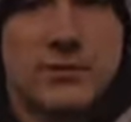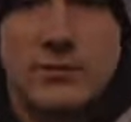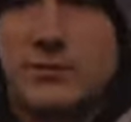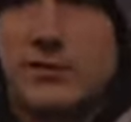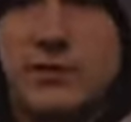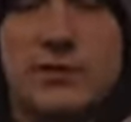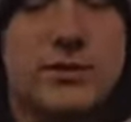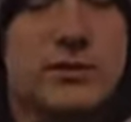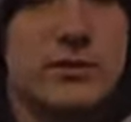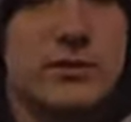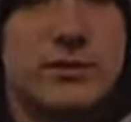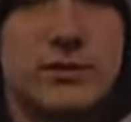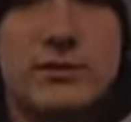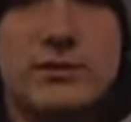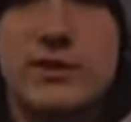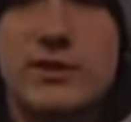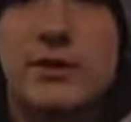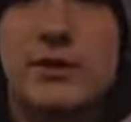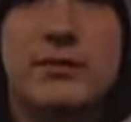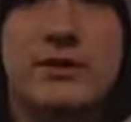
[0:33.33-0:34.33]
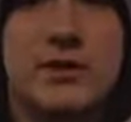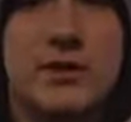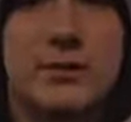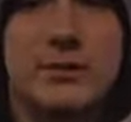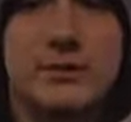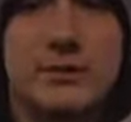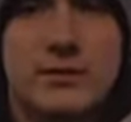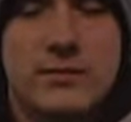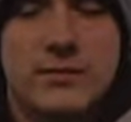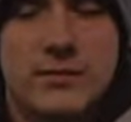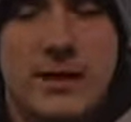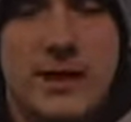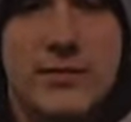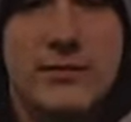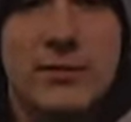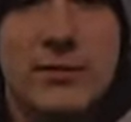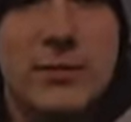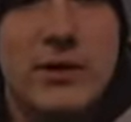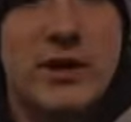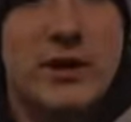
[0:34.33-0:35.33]
Two zero zero teams.
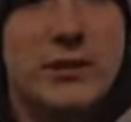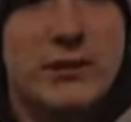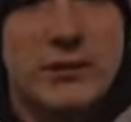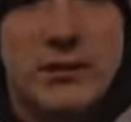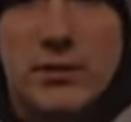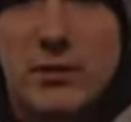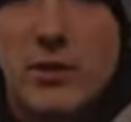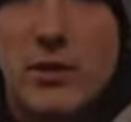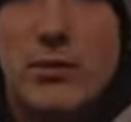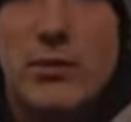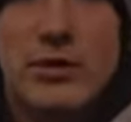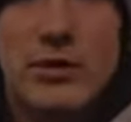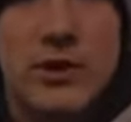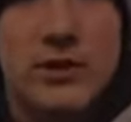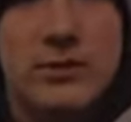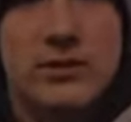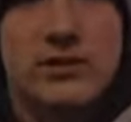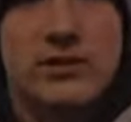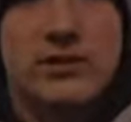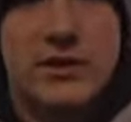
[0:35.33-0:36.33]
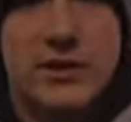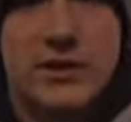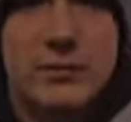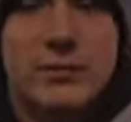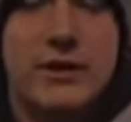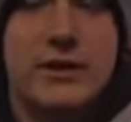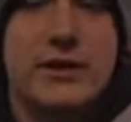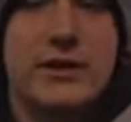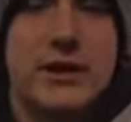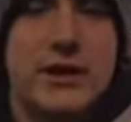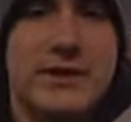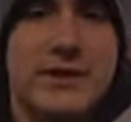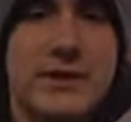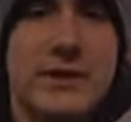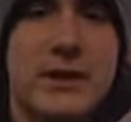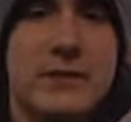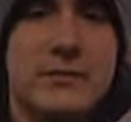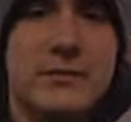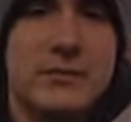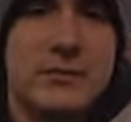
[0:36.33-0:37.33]
Every week, go 0 0 and try to win the next
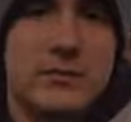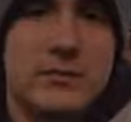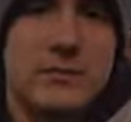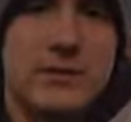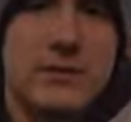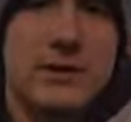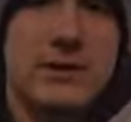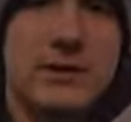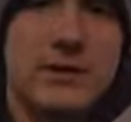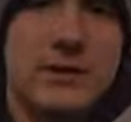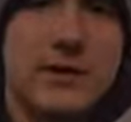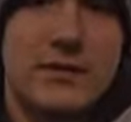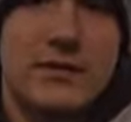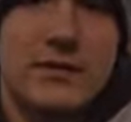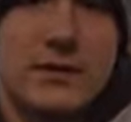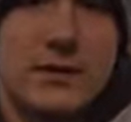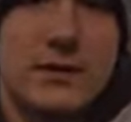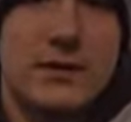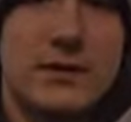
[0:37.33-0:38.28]
game. Definitely.